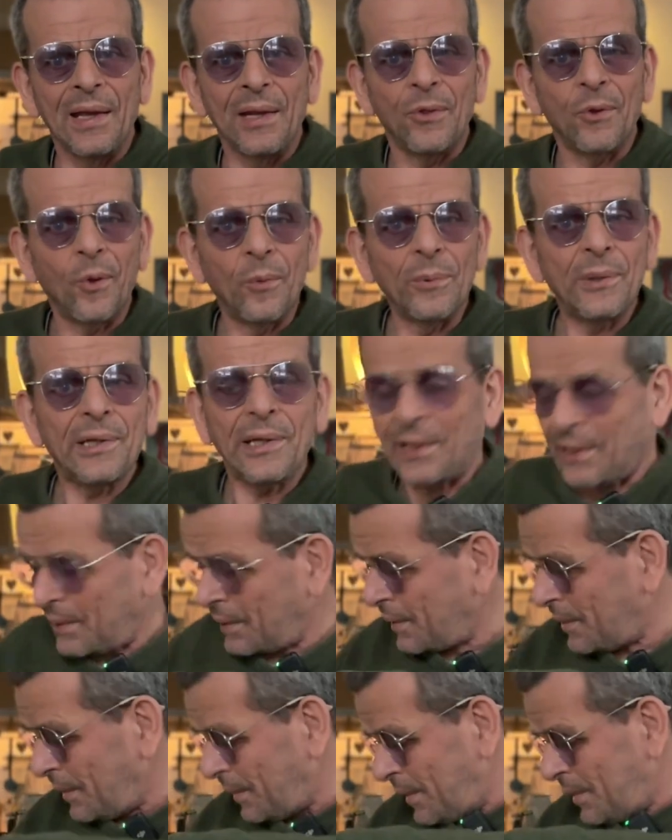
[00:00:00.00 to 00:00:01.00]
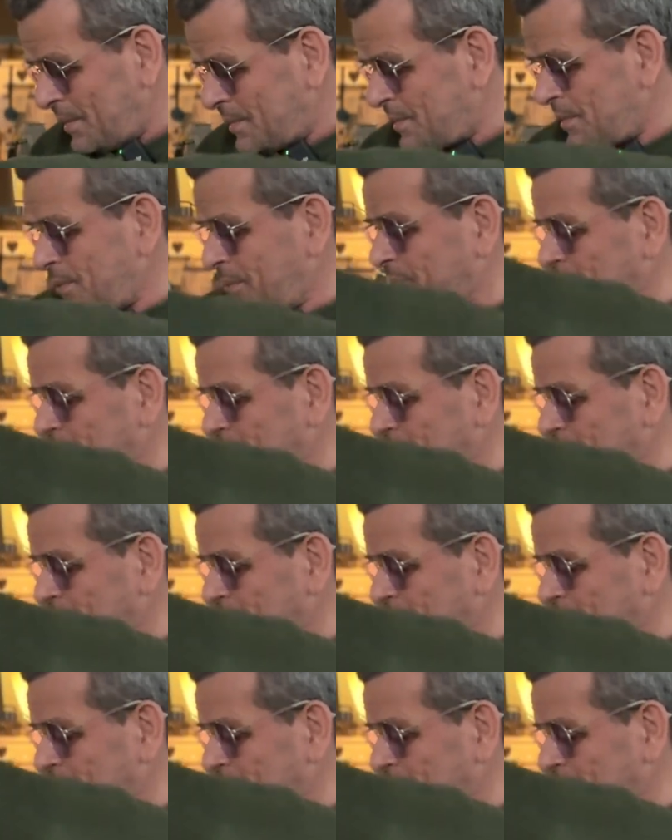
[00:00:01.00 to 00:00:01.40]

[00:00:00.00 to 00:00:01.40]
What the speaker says: normally in a glaze,